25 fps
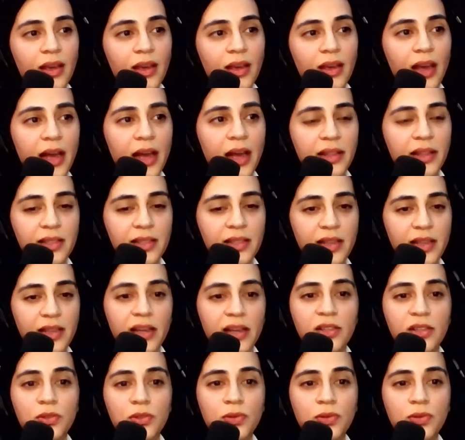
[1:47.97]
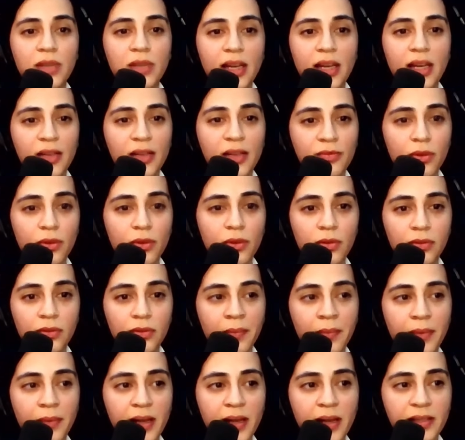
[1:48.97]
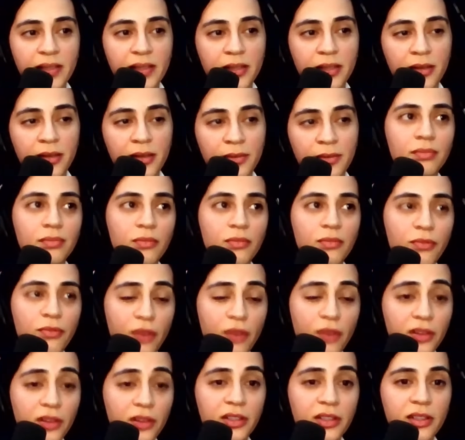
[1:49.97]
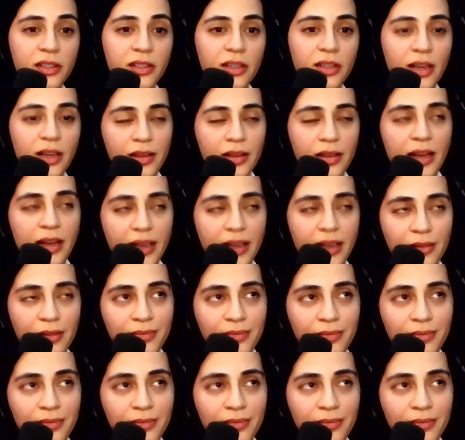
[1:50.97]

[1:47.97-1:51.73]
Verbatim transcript: and decided to get involved as a funder, like a